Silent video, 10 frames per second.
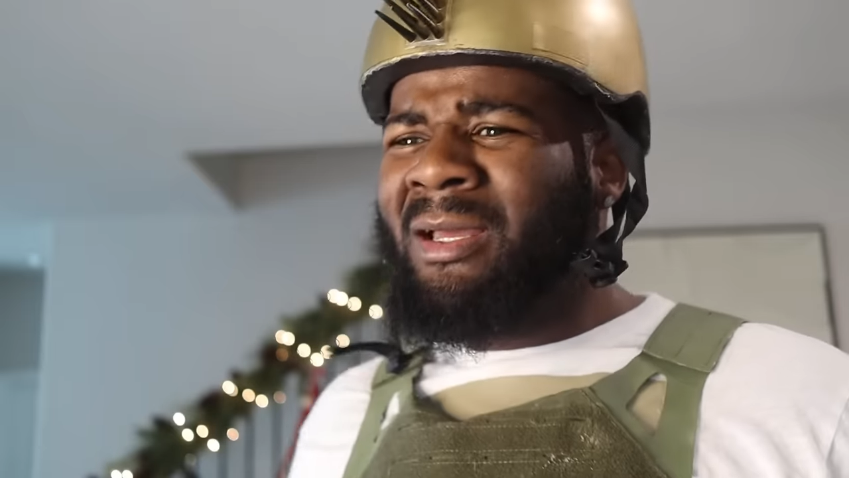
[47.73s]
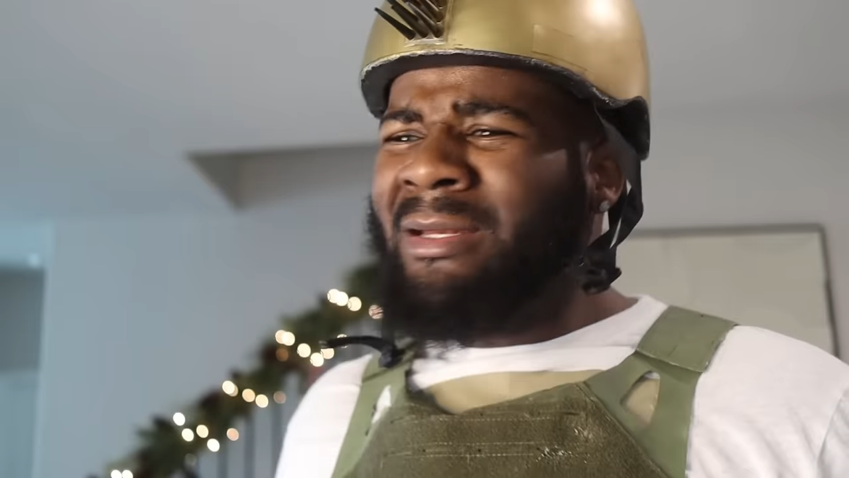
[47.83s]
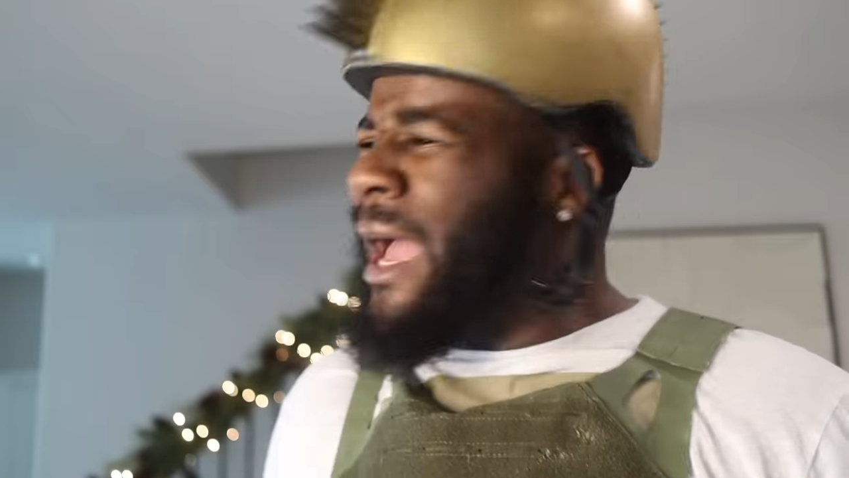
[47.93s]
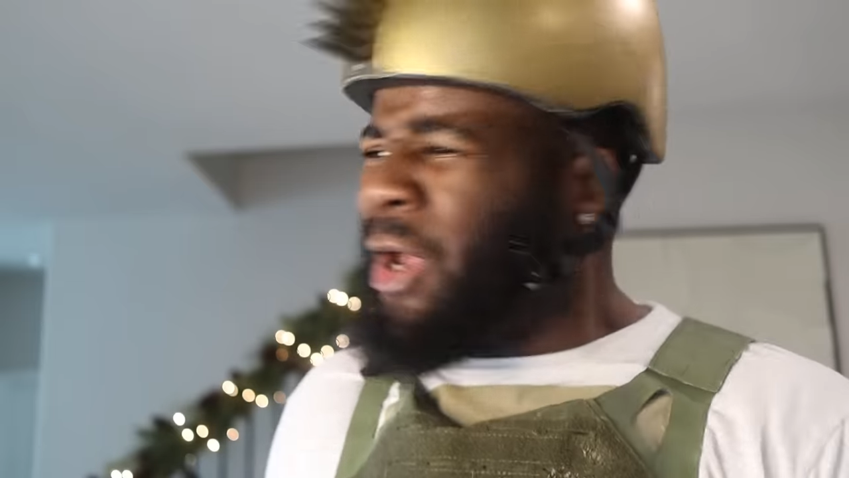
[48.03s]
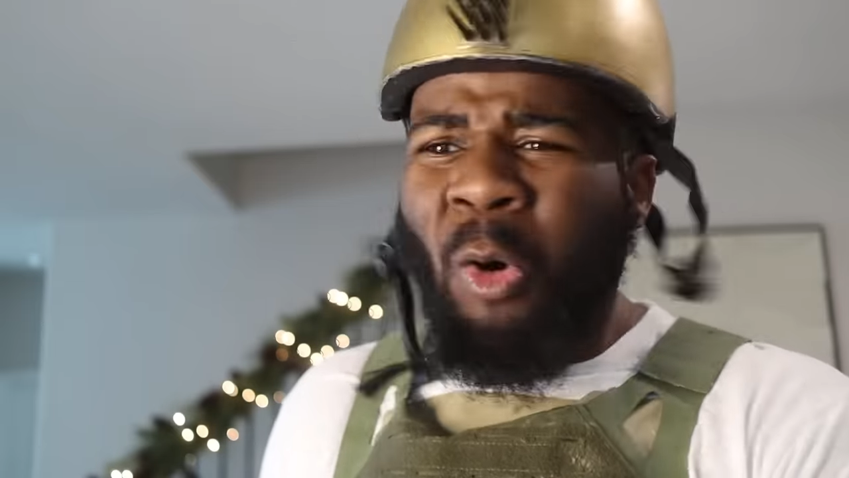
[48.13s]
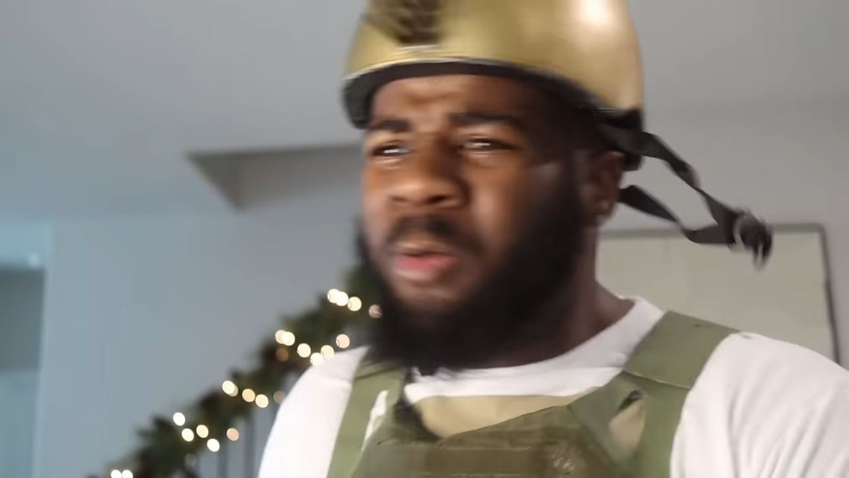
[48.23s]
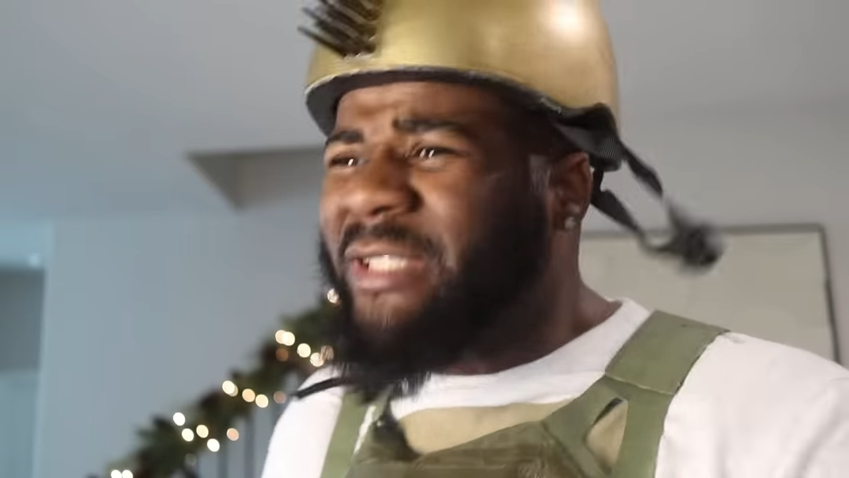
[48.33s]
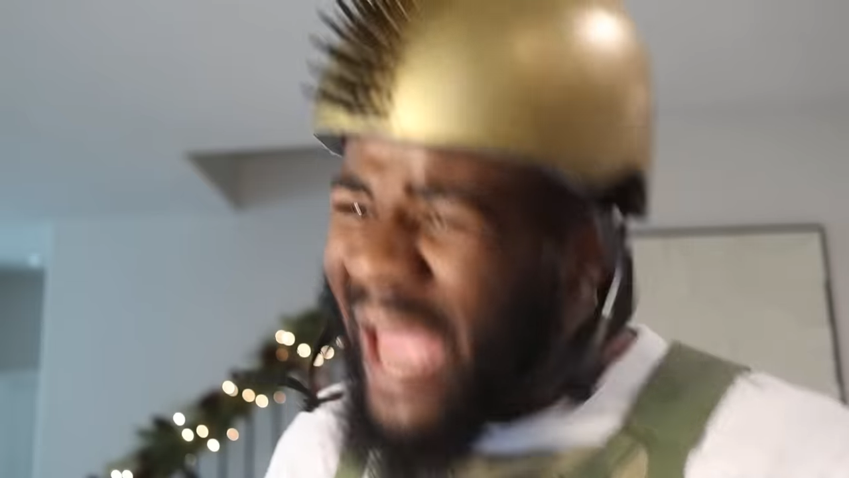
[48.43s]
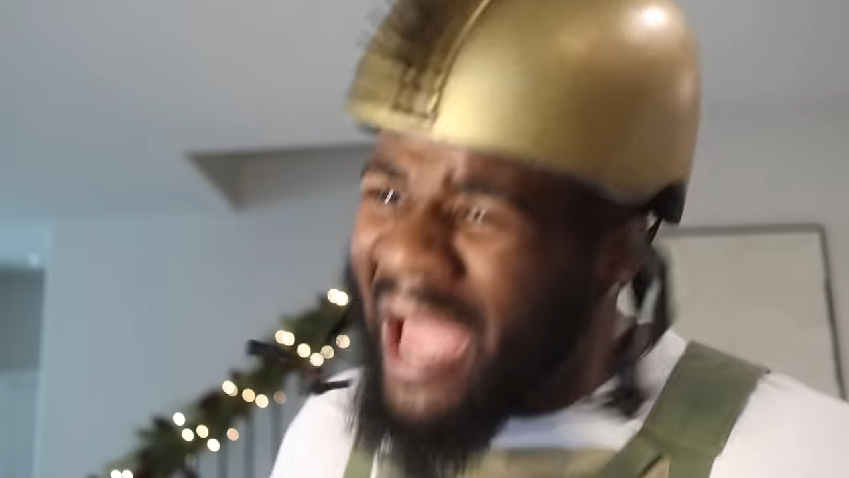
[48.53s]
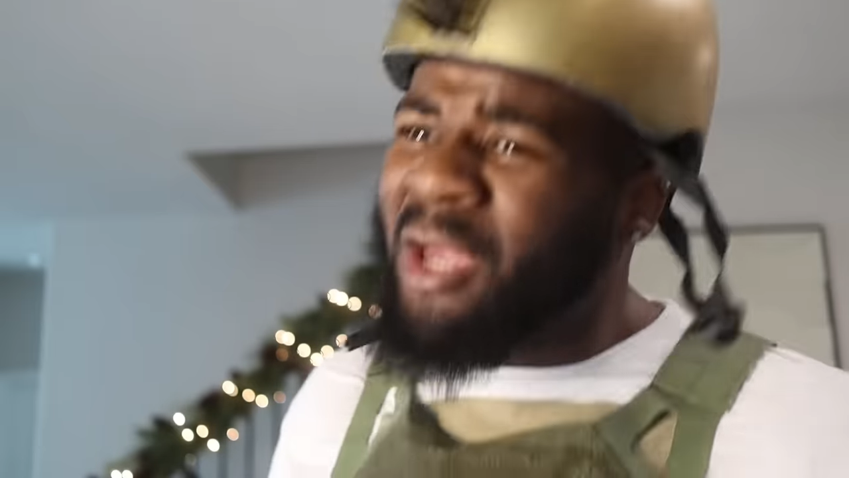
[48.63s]
Not go on
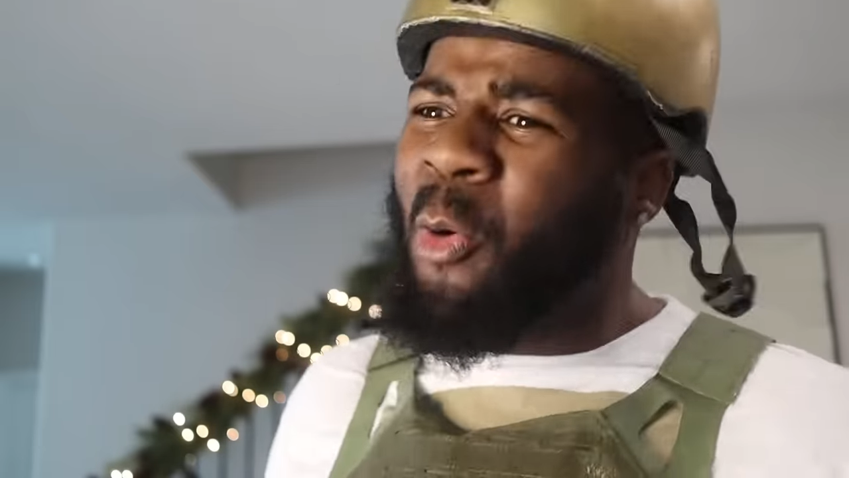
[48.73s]
side